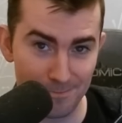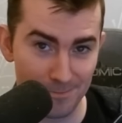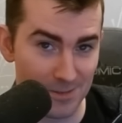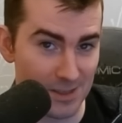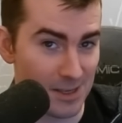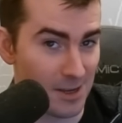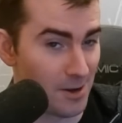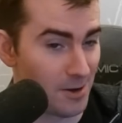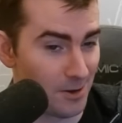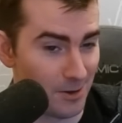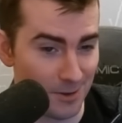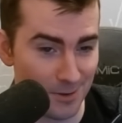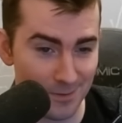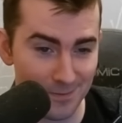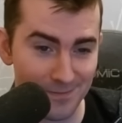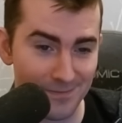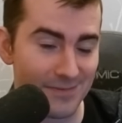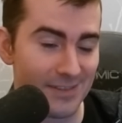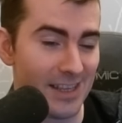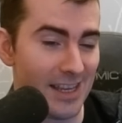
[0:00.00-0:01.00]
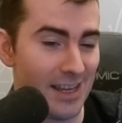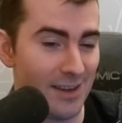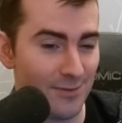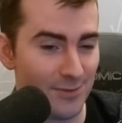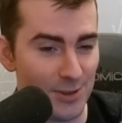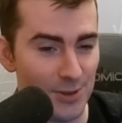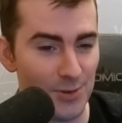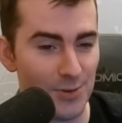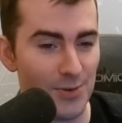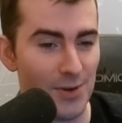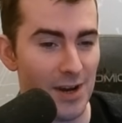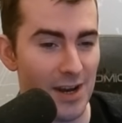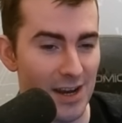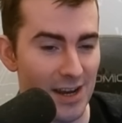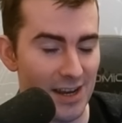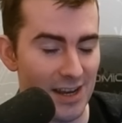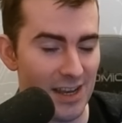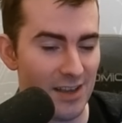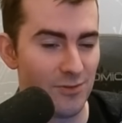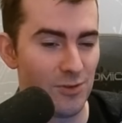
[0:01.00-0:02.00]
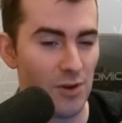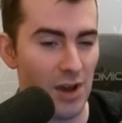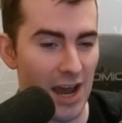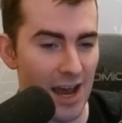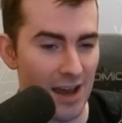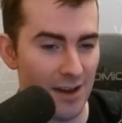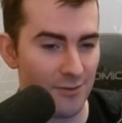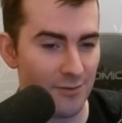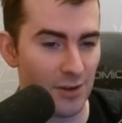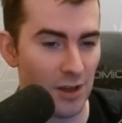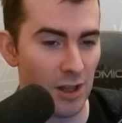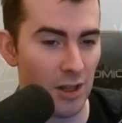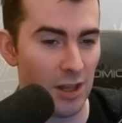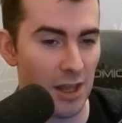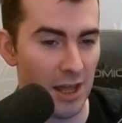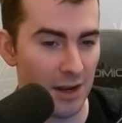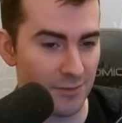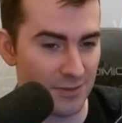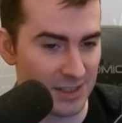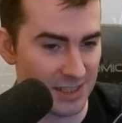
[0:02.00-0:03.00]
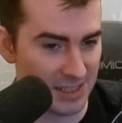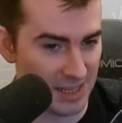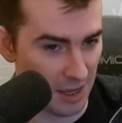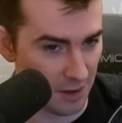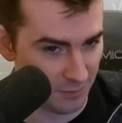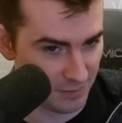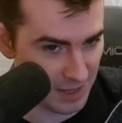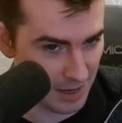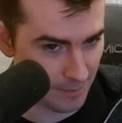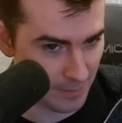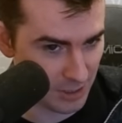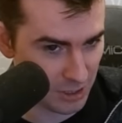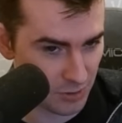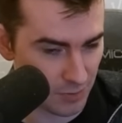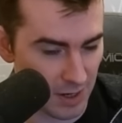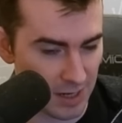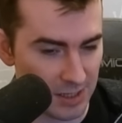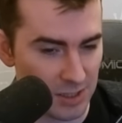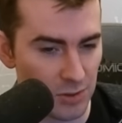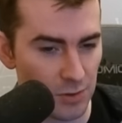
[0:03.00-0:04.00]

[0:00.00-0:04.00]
So if you have a lot of self damage, right?